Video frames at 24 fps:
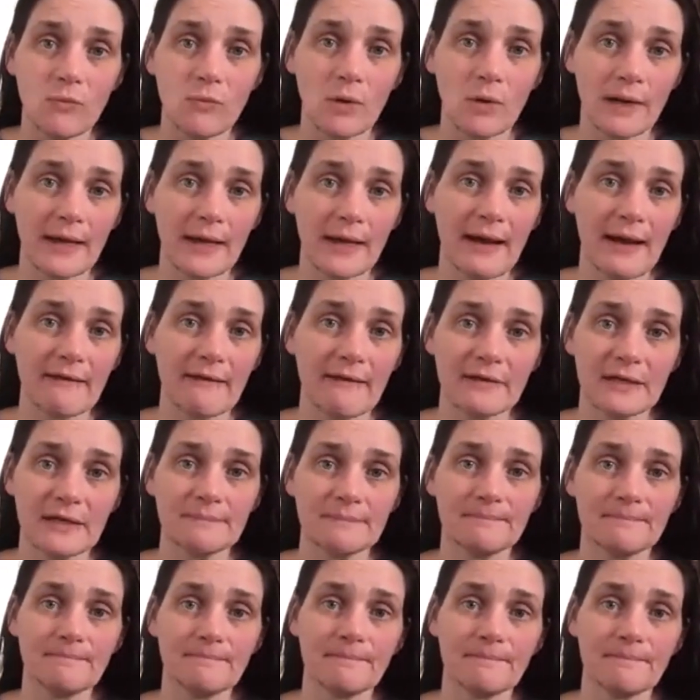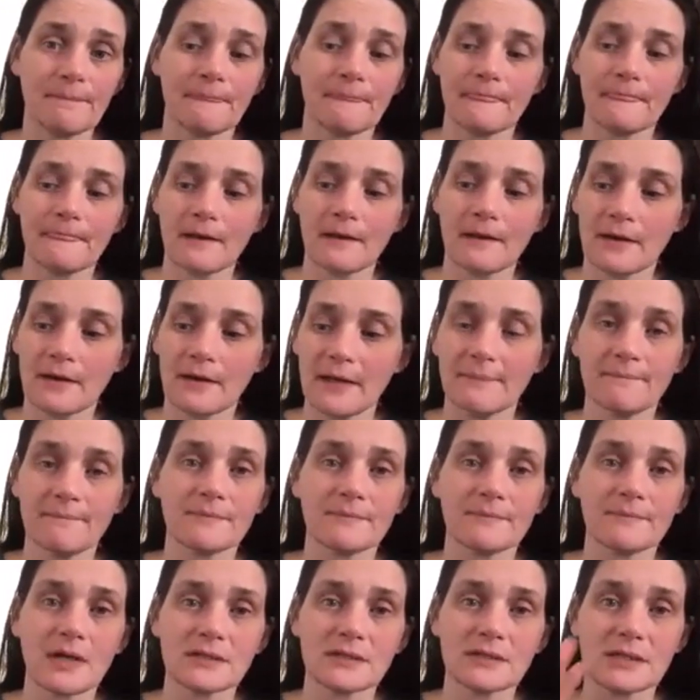You want to have it. All right.
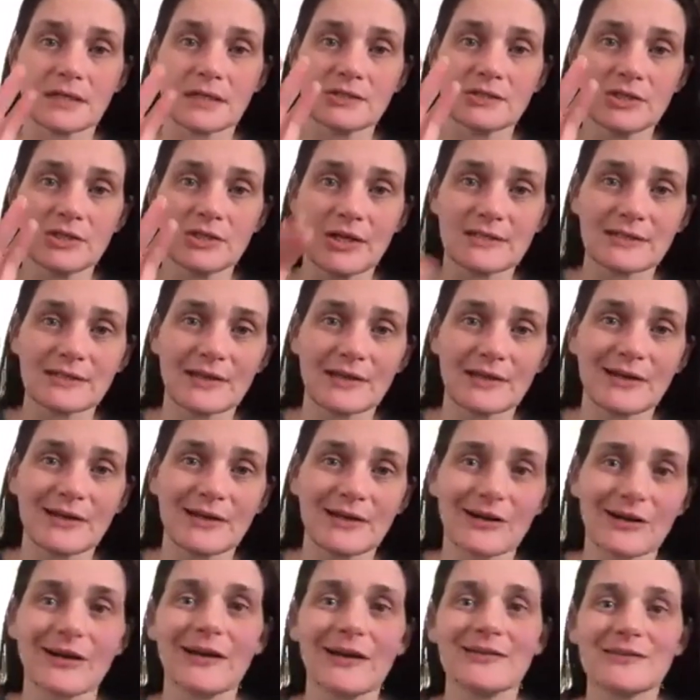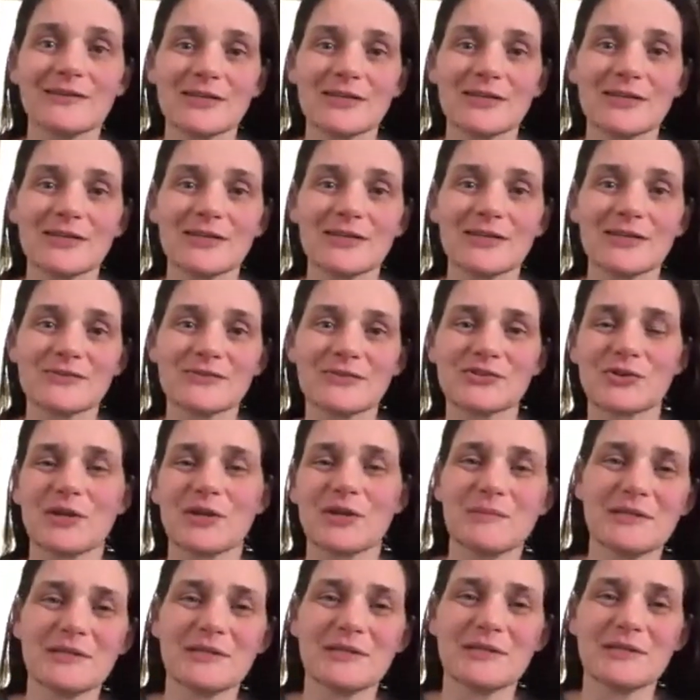I'll talk to you guys later. Thanks for
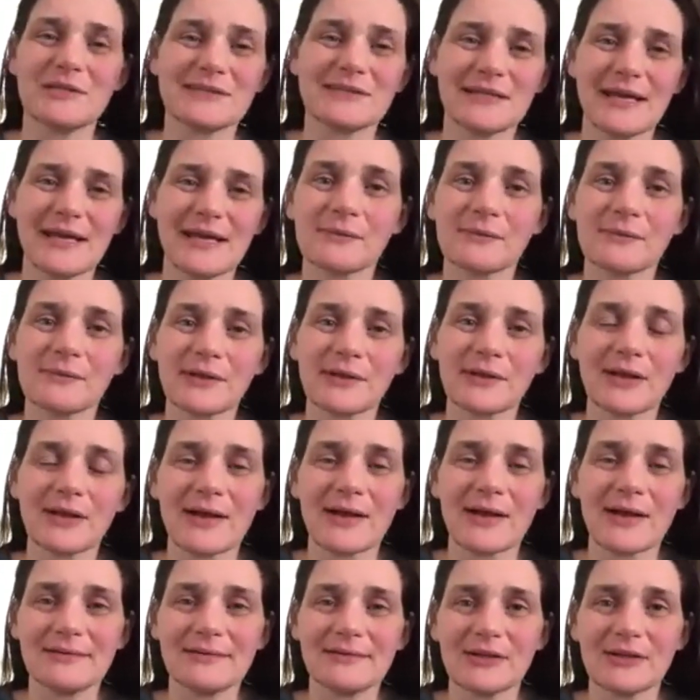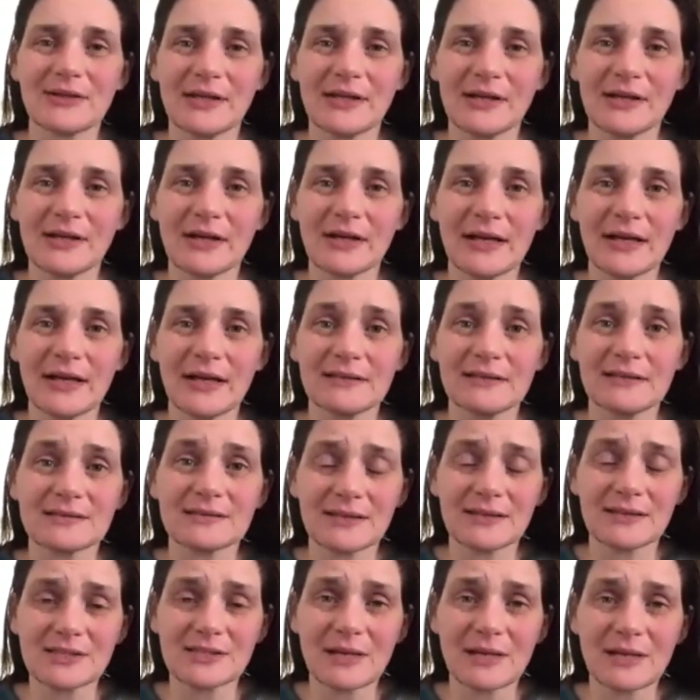joining me today. I'm really, really glad that you're here.
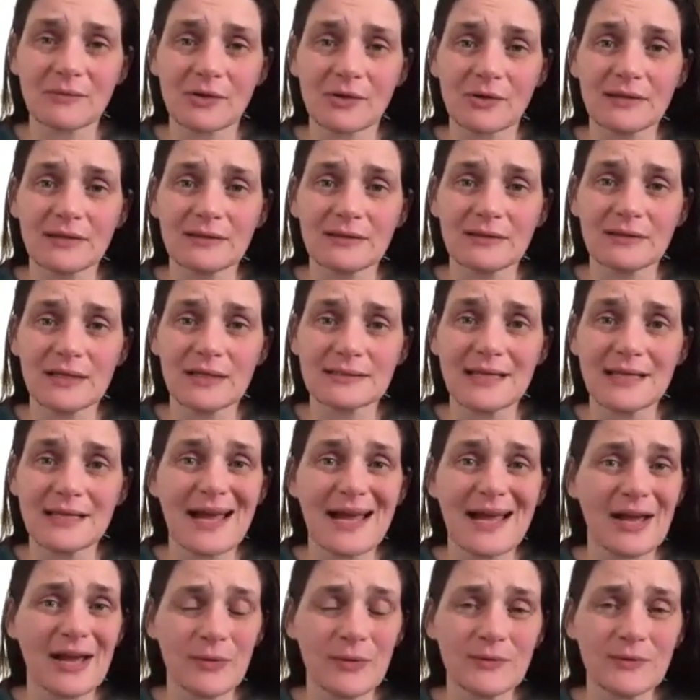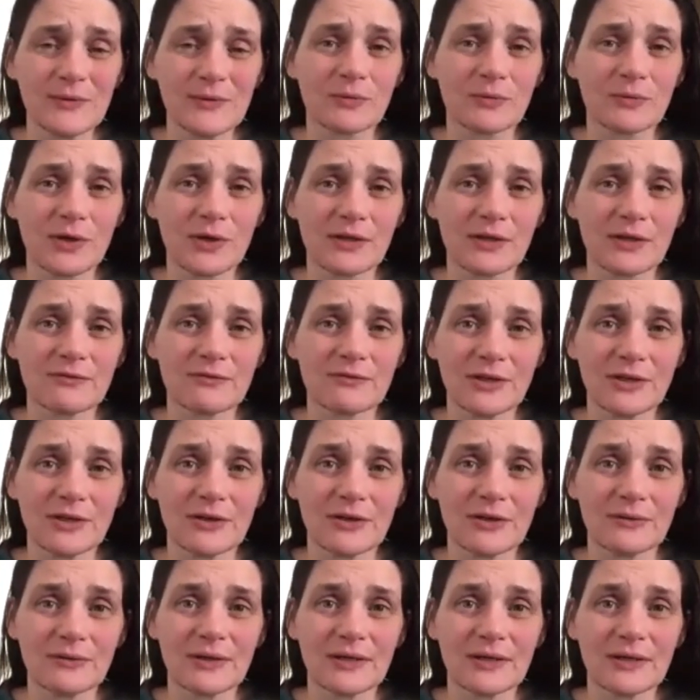And these lunchtime learning things, I hope they're working
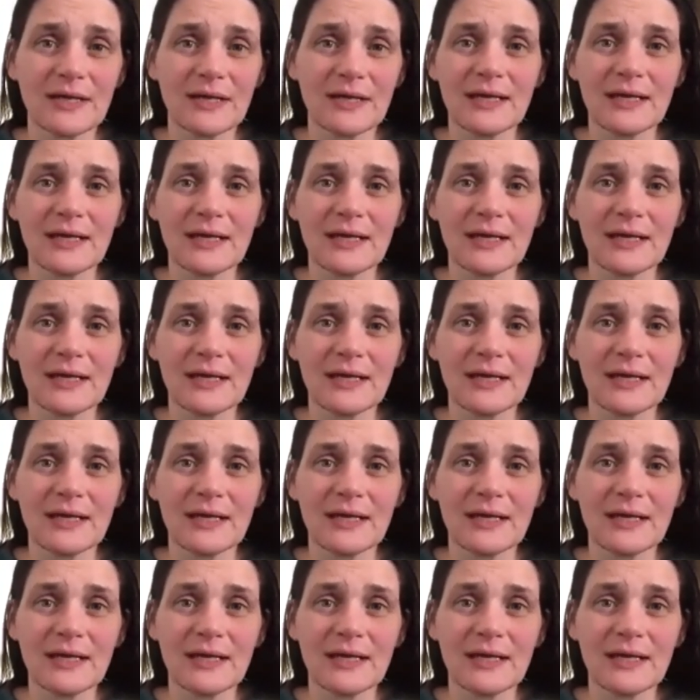for you.